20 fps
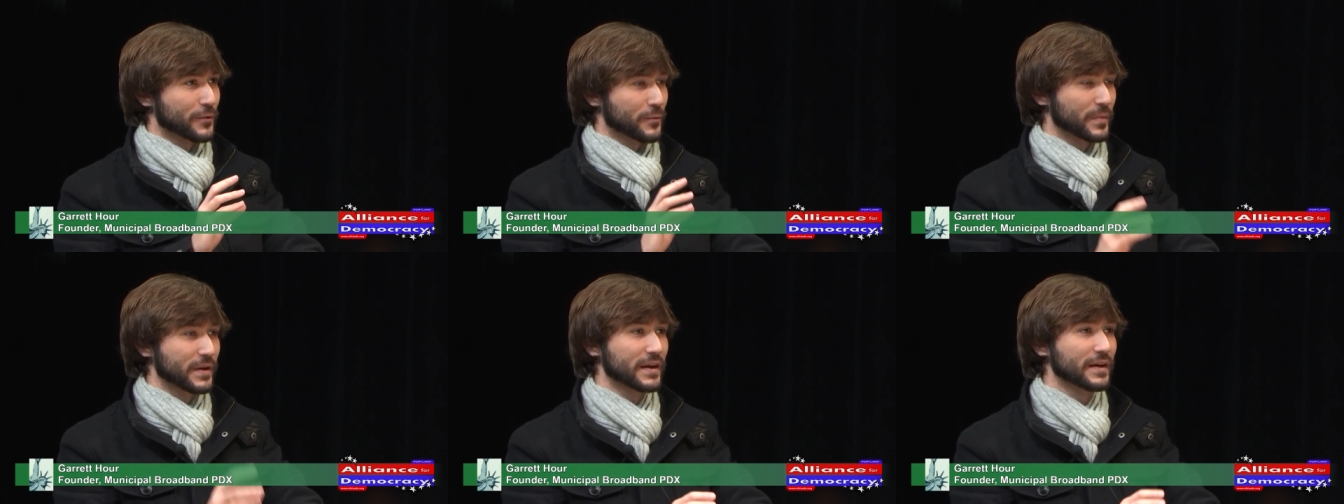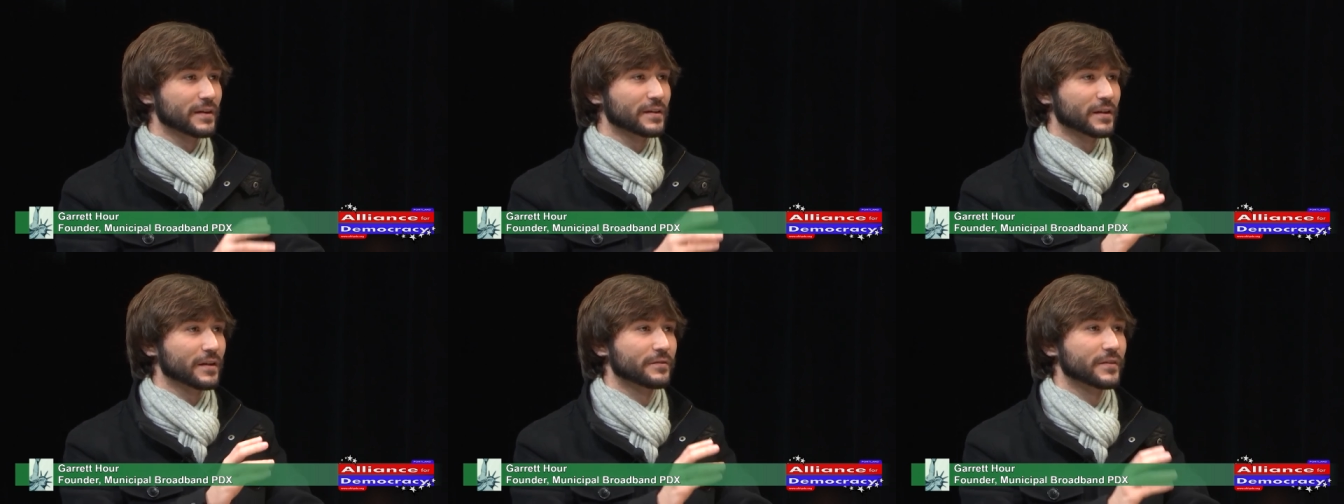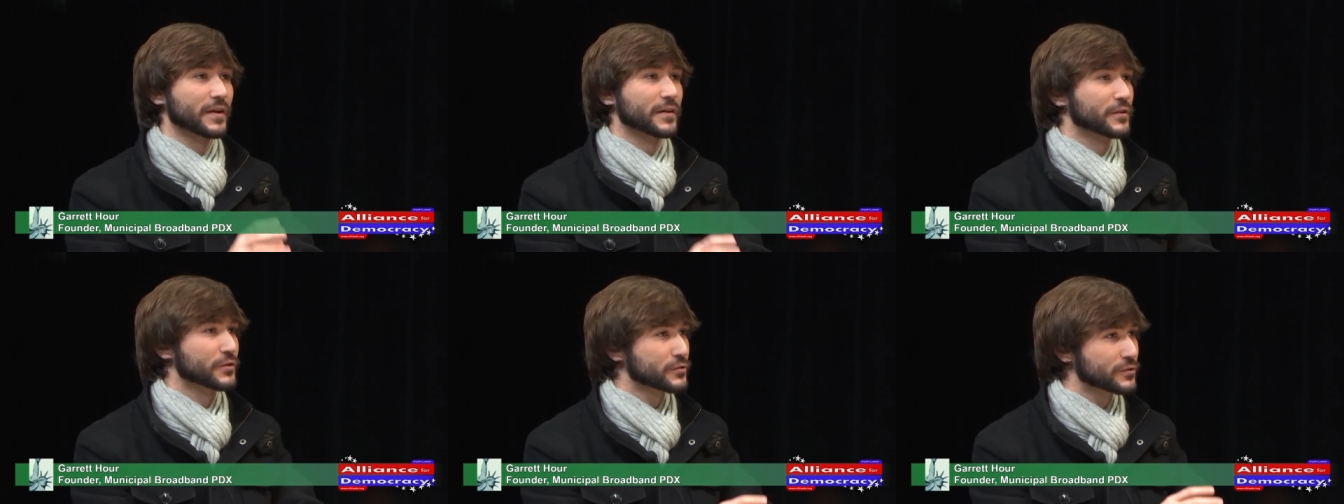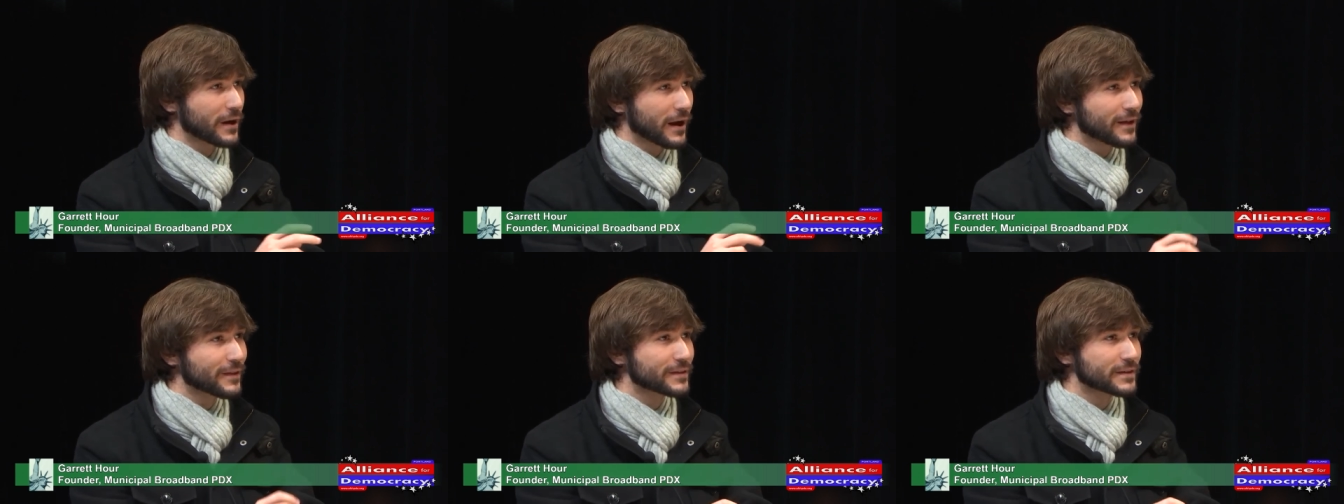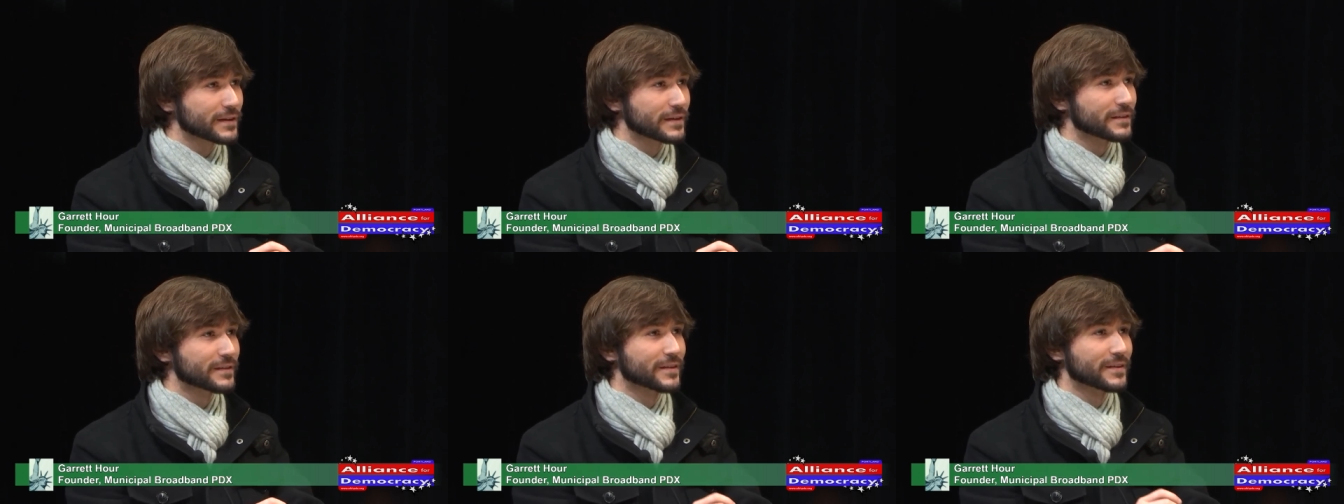repeal of net
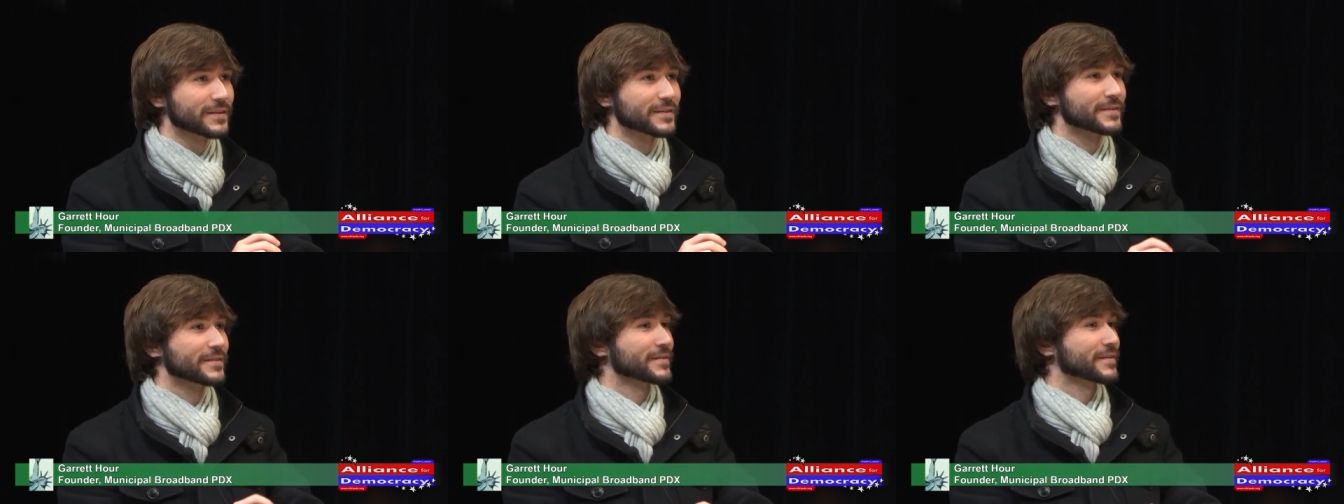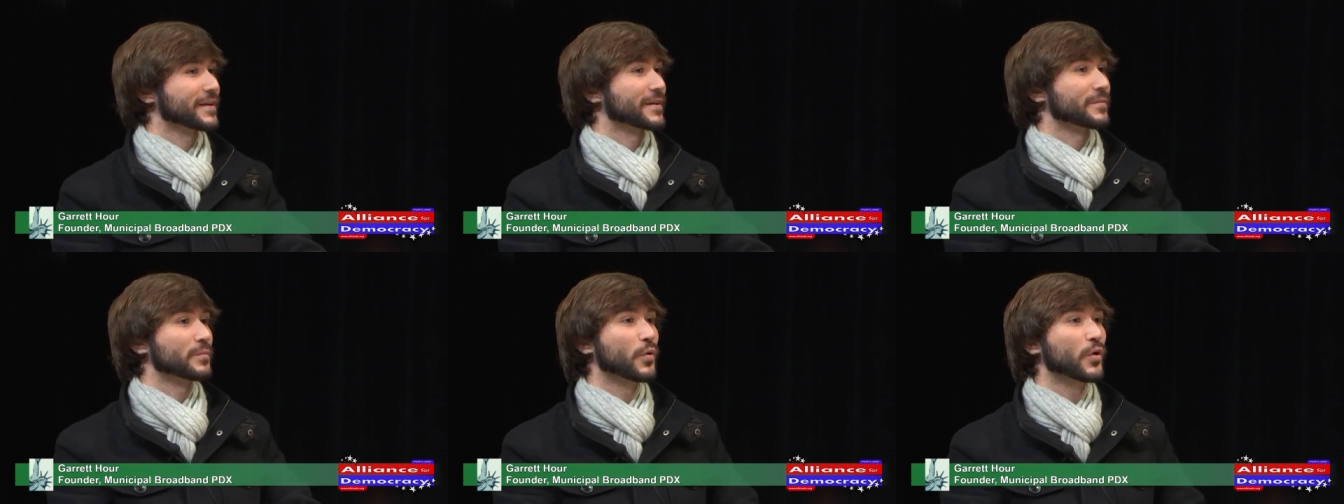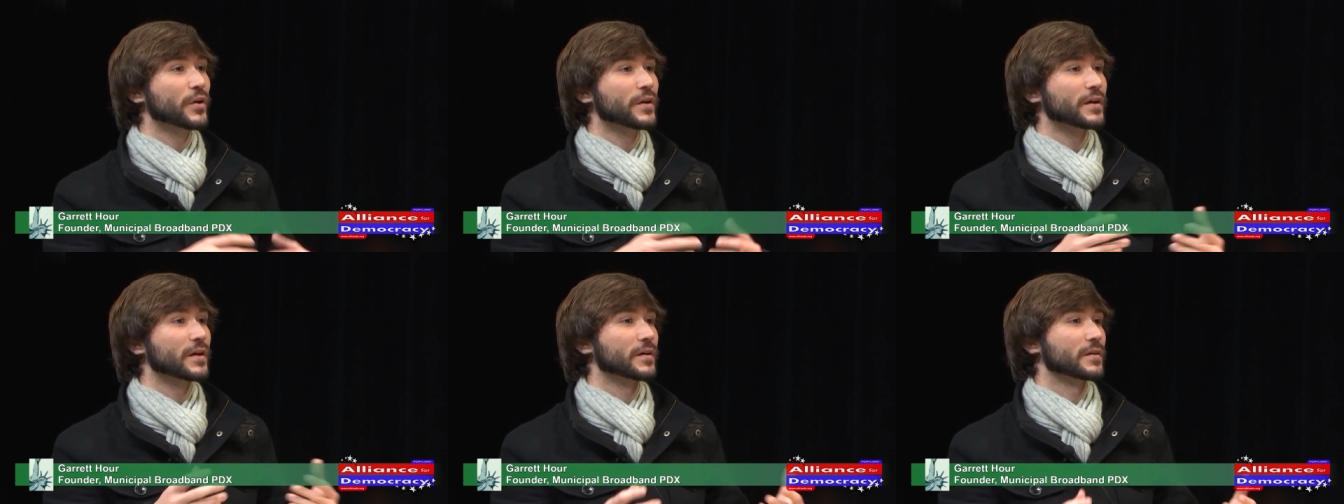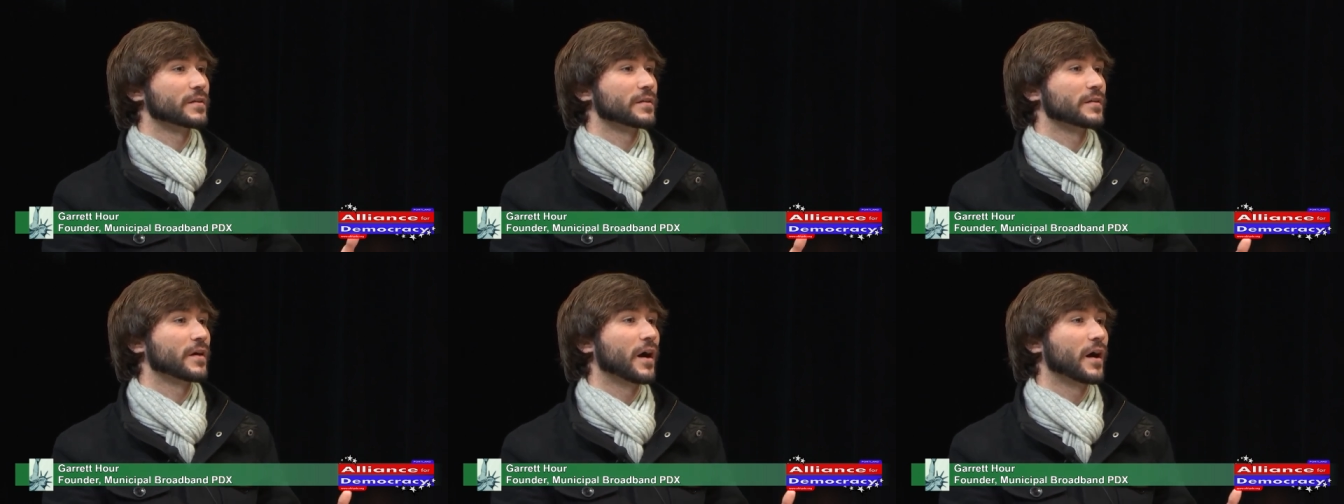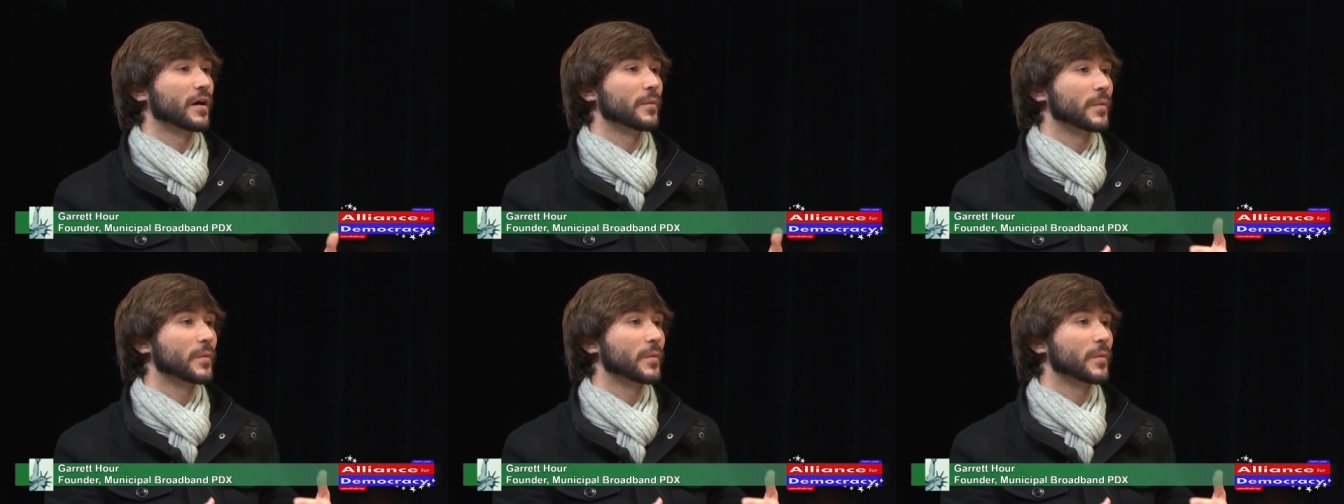neutrality that is kind of putting uh,